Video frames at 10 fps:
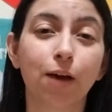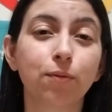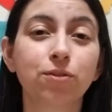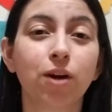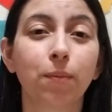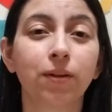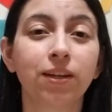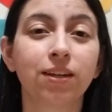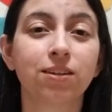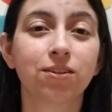I will drop a
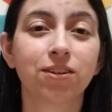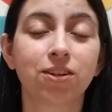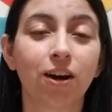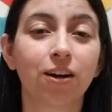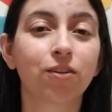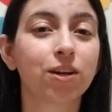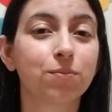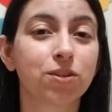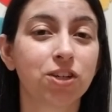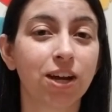link to Atari
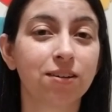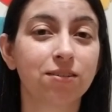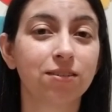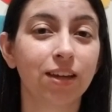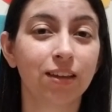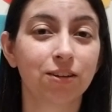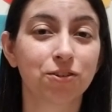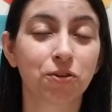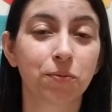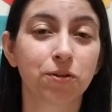Creep's channel in the
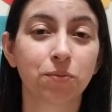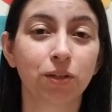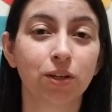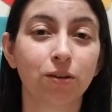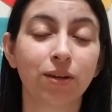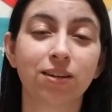description below.